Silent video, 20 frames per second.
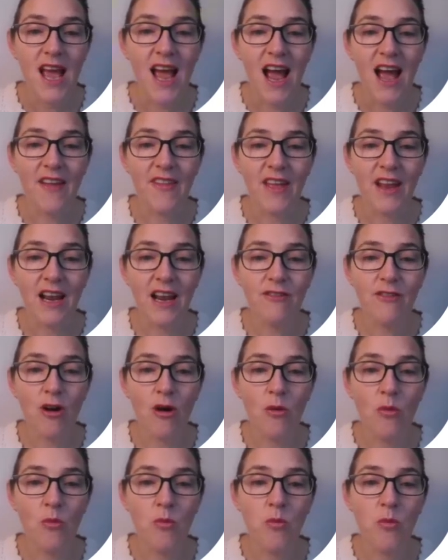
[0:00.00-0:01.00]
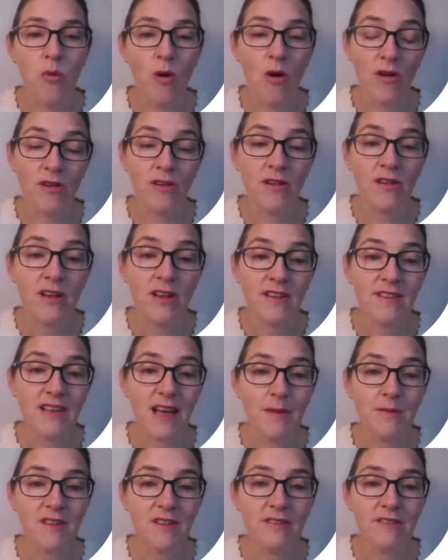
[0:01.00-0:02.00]
And then I've got 1
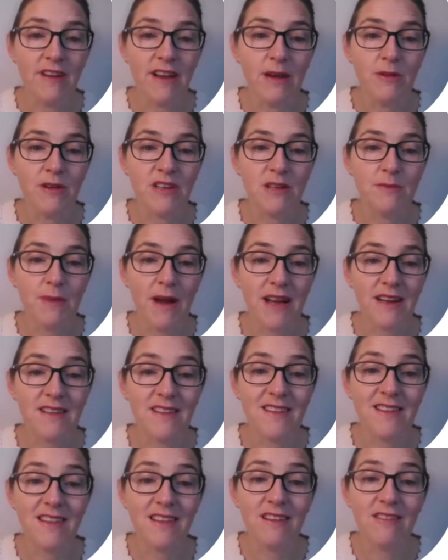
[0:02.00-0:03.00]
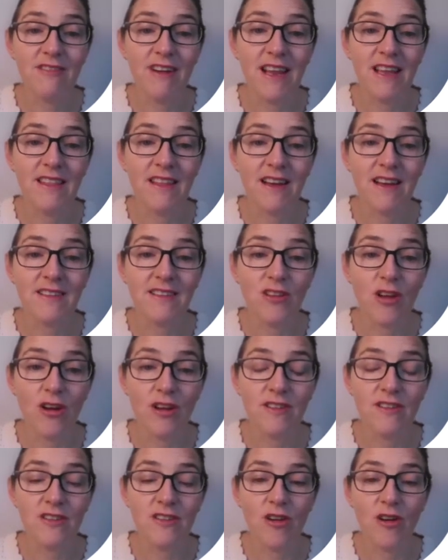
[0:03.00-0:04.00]
times 3, which is back to the 3 that I
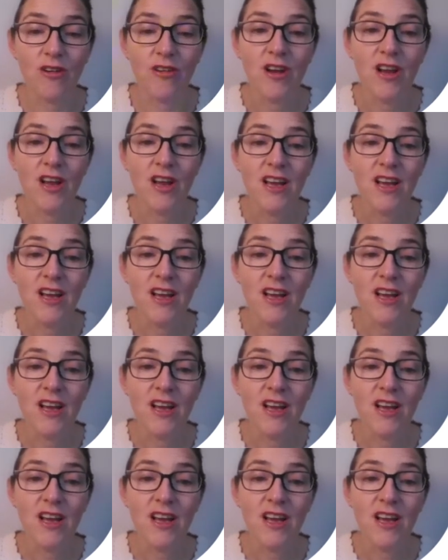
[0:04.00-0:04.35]
started on.